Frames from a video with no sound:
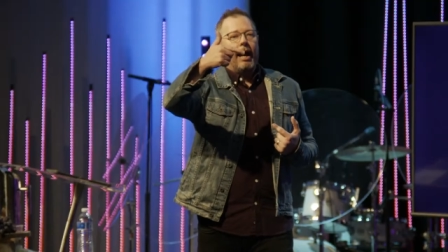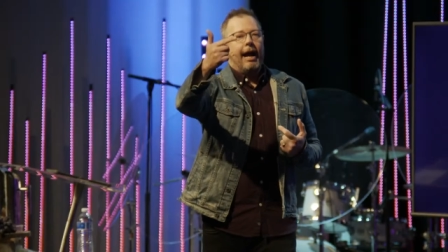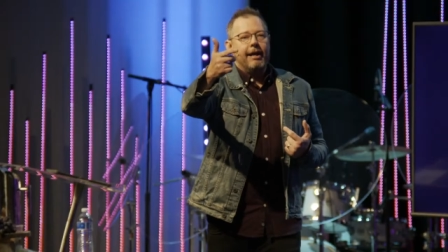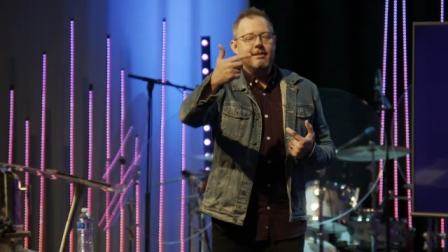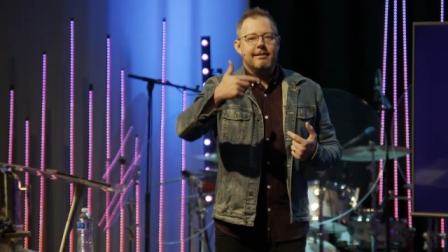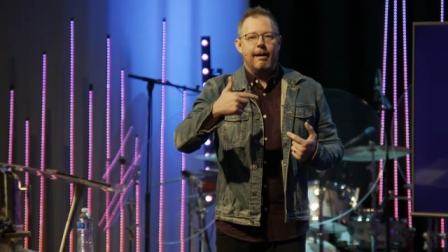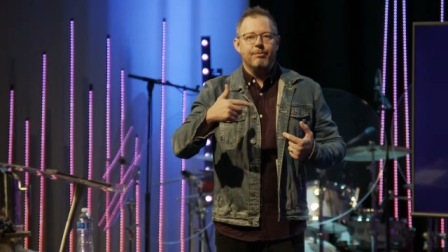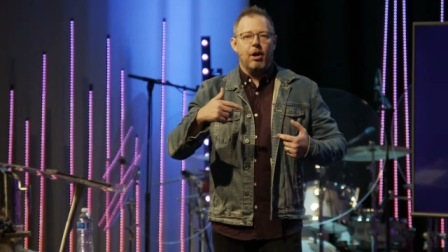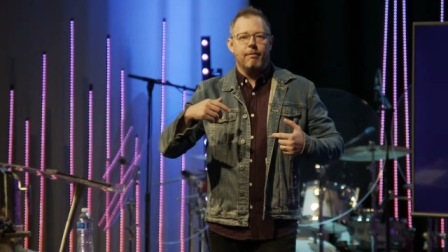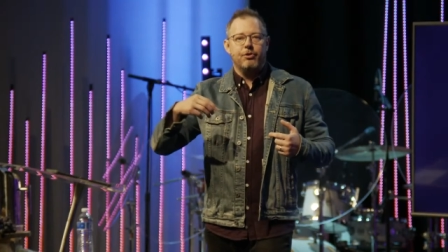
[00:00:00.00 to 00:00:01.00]
ahead,
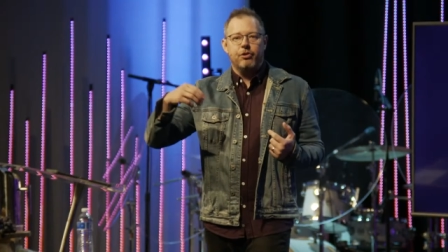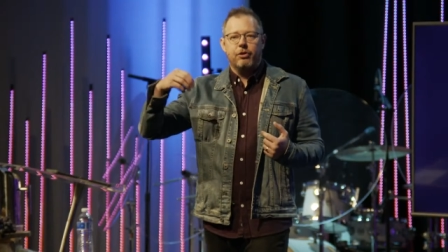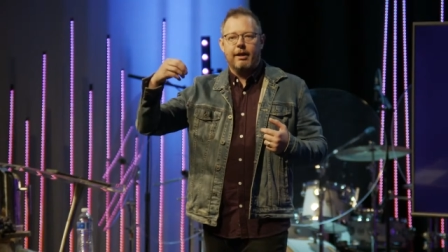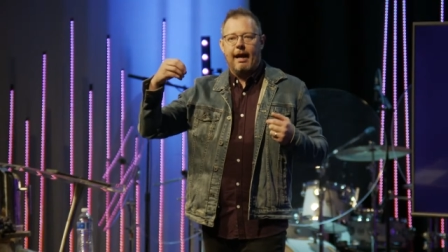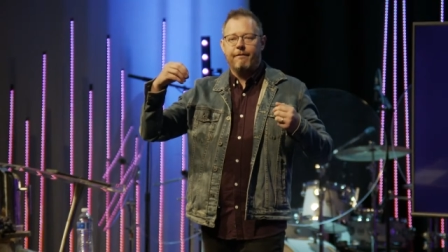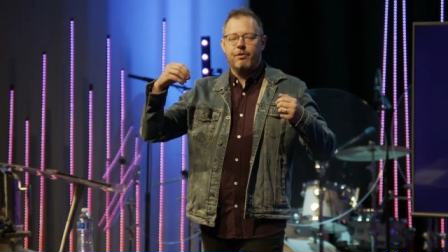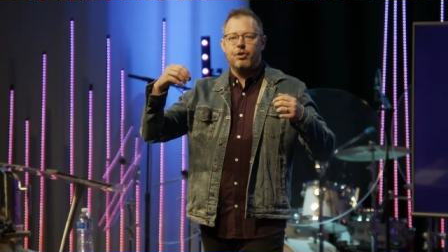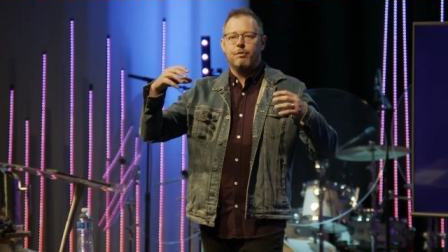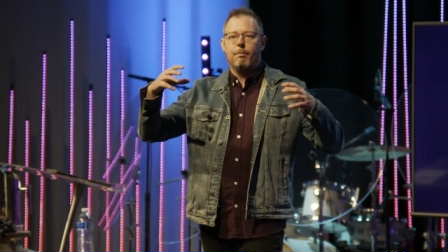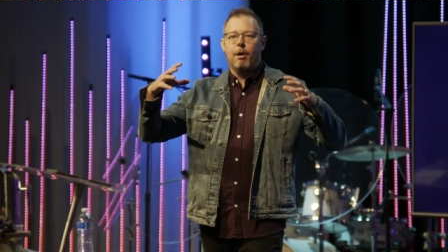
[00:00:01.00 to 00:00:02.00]
sometimes you can have
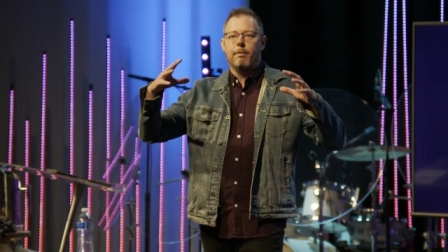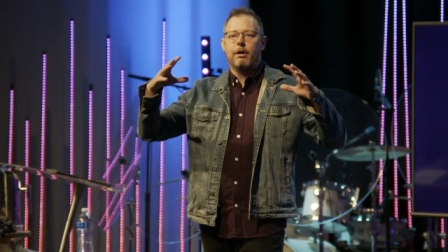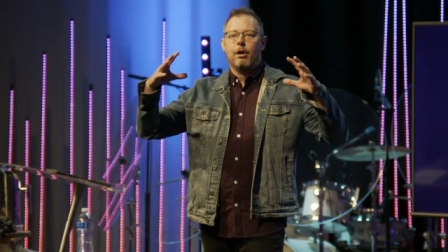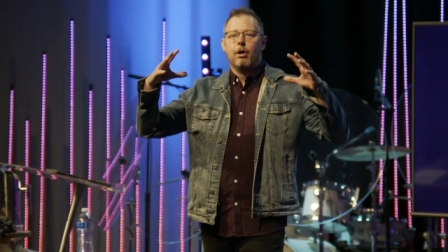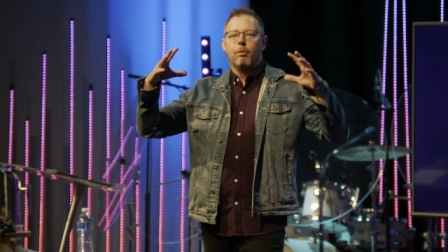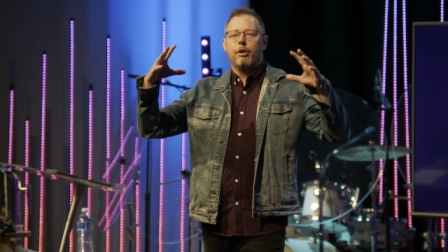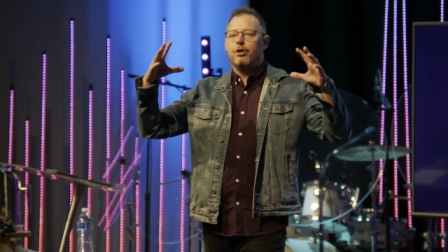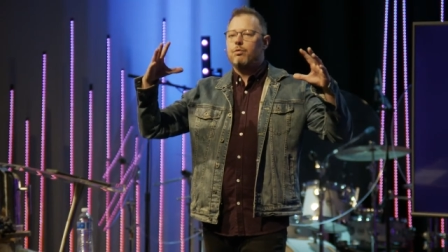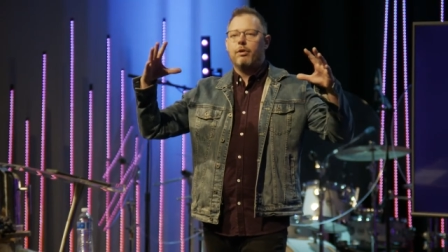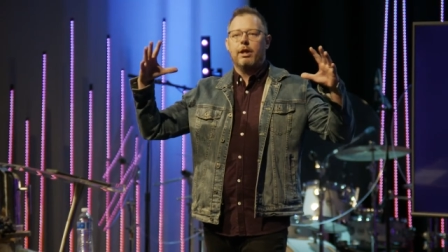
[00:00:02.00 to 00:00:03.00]
this moment when
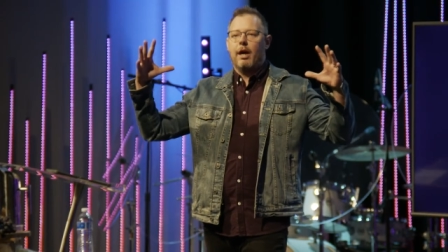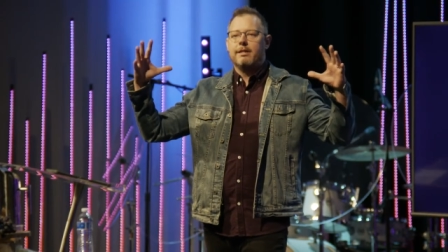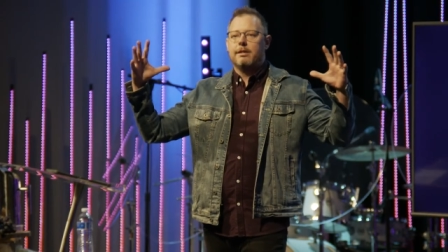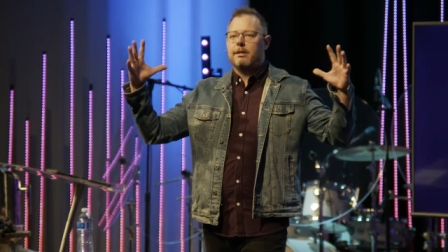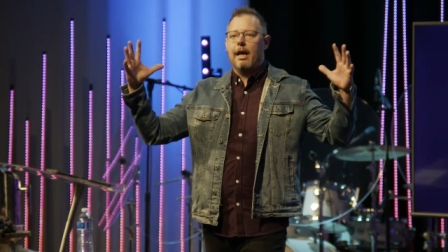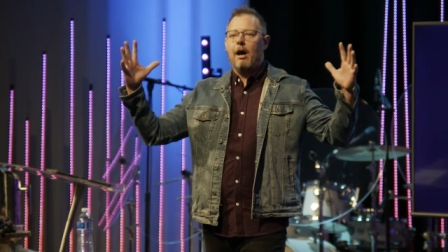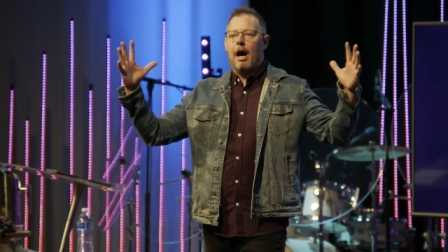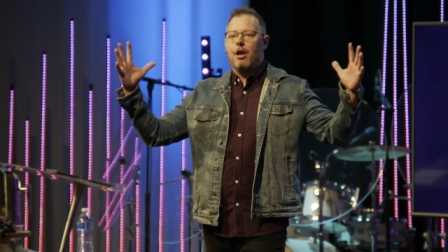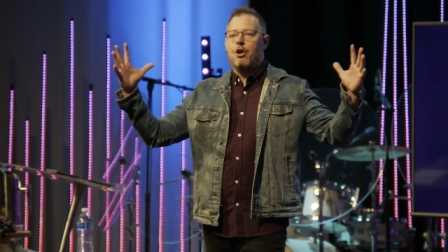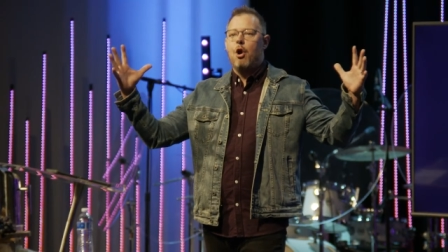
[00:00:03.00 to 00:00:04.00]
you realize that there
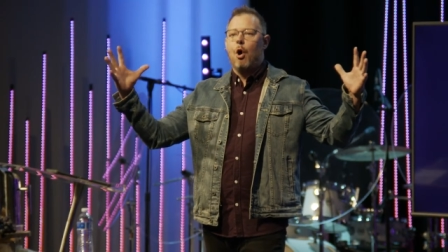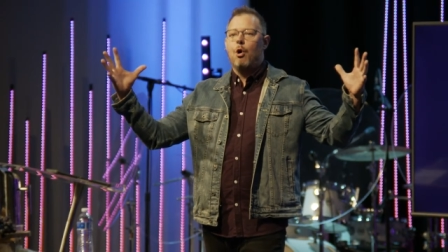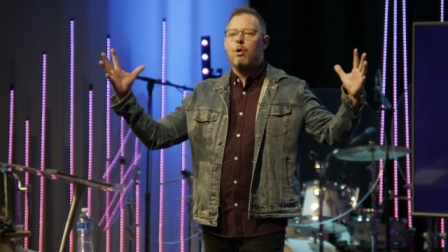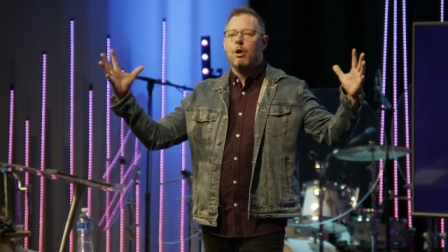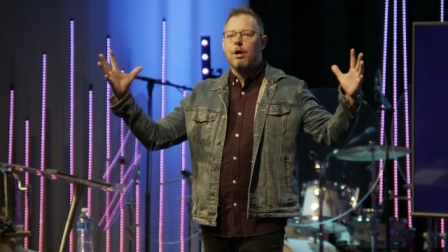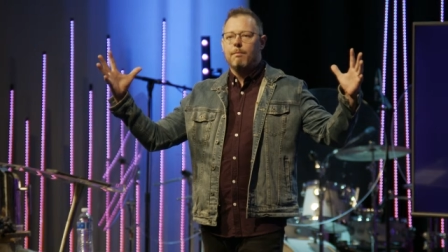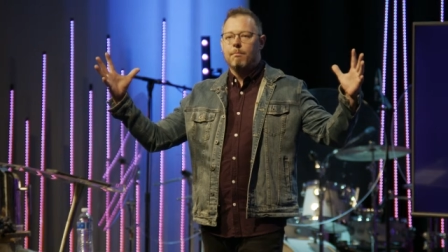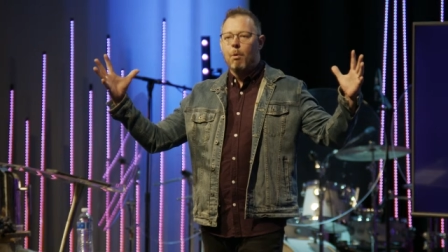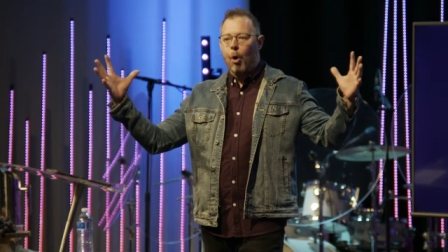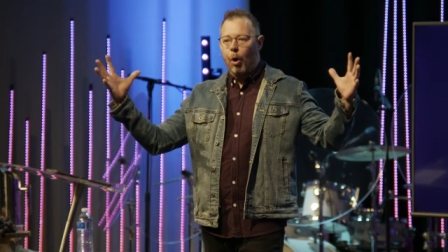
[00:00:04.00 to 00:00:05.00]
are no
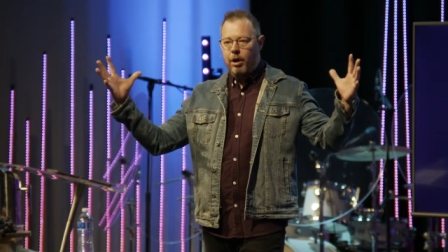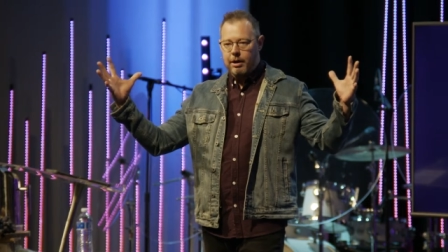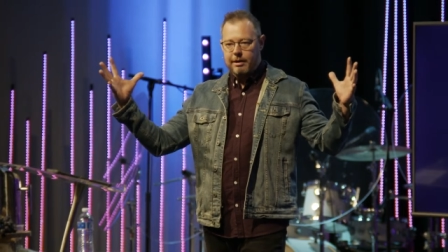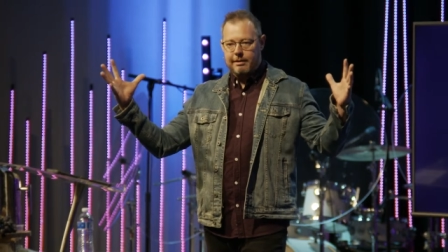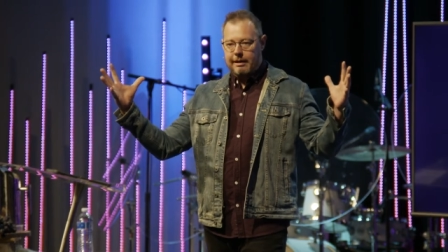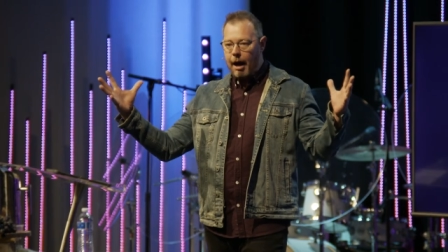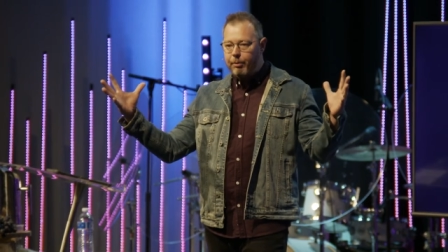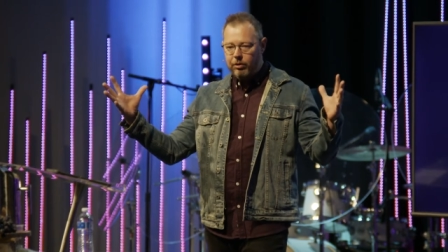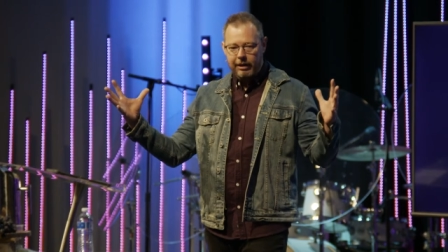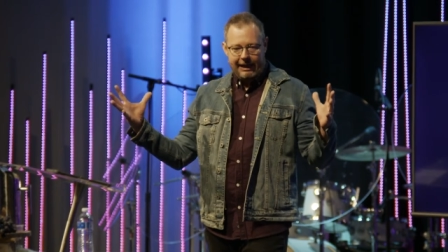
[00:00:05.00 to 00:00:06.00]
more
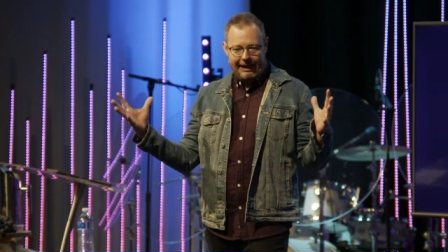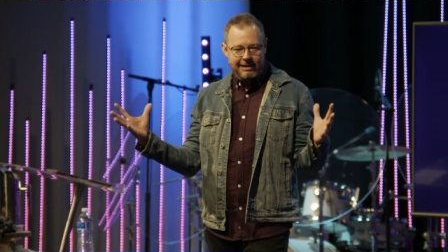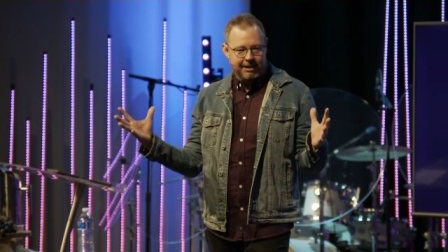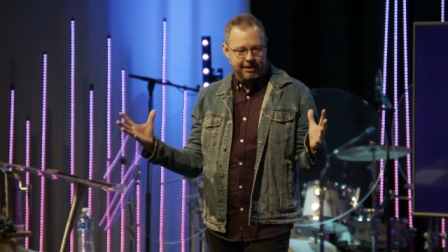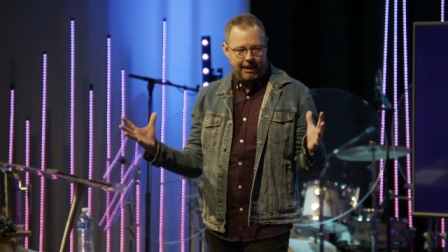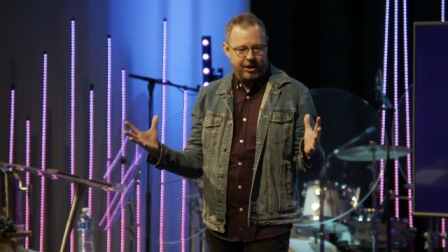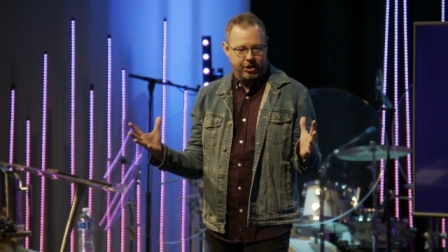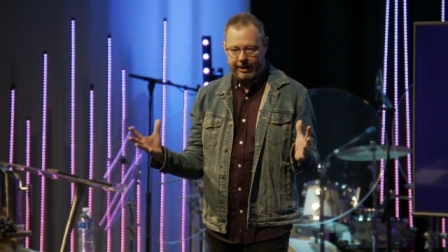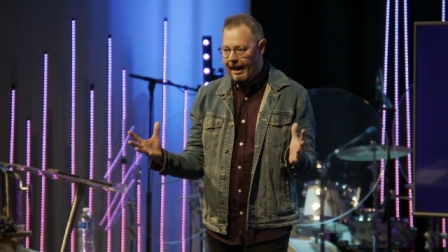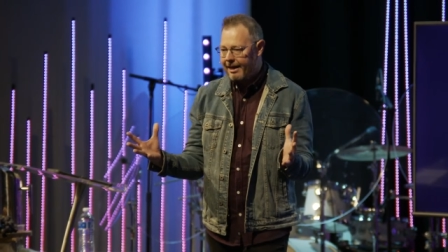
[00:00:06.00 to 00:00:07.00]
double
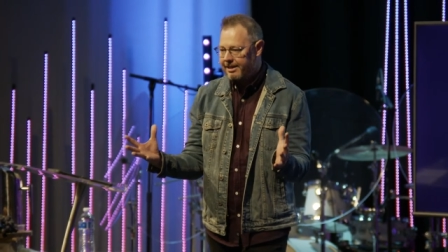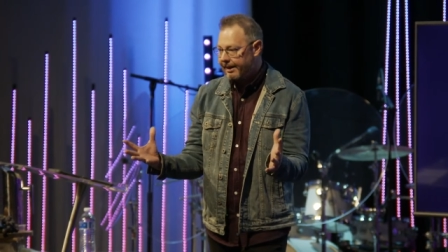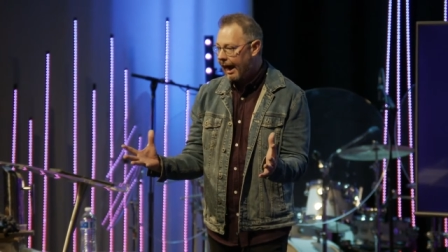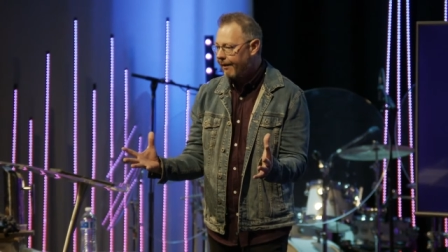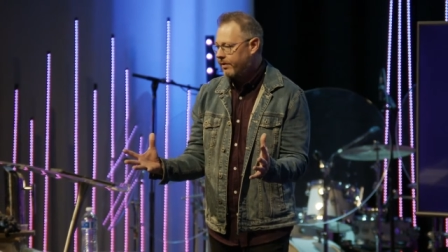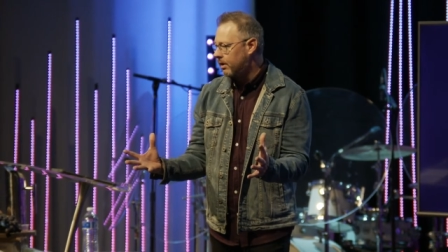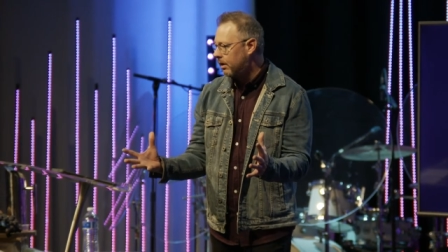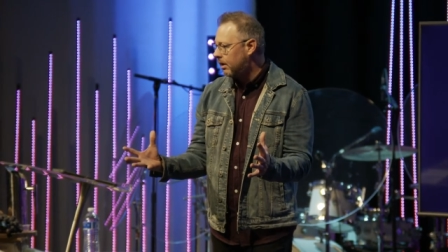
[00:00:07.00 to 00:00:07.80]
intersection lanes left.